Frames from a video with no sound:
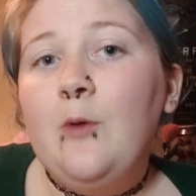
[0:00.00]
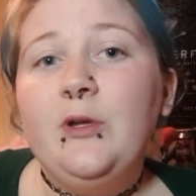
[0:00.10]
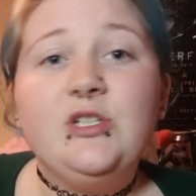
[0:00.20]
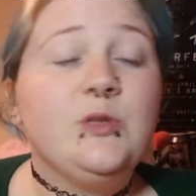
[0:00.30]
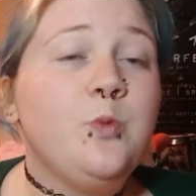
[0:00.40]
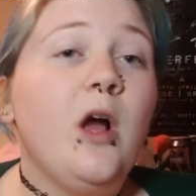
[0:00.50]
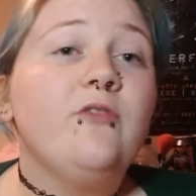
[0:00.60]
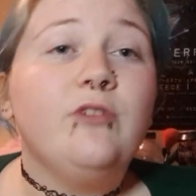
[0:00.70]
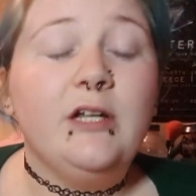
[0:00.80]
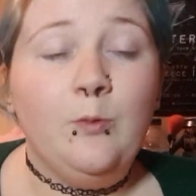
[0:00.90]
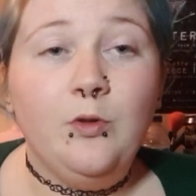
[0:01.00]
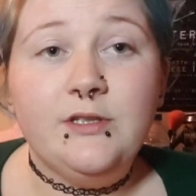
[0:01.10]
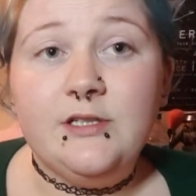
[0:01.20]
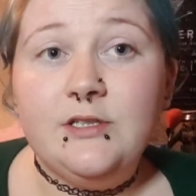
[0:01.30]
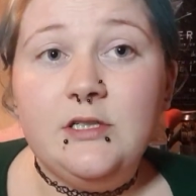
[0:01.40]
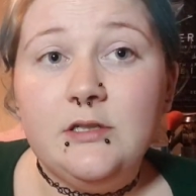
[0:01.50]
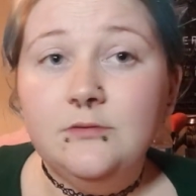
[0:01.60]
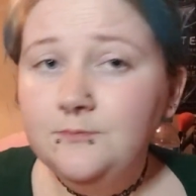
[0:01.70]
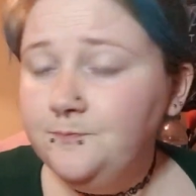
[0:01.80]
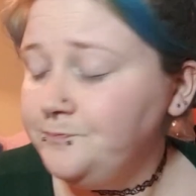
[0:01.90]
which is what I really wanted to
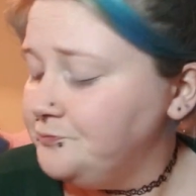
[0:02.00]
do.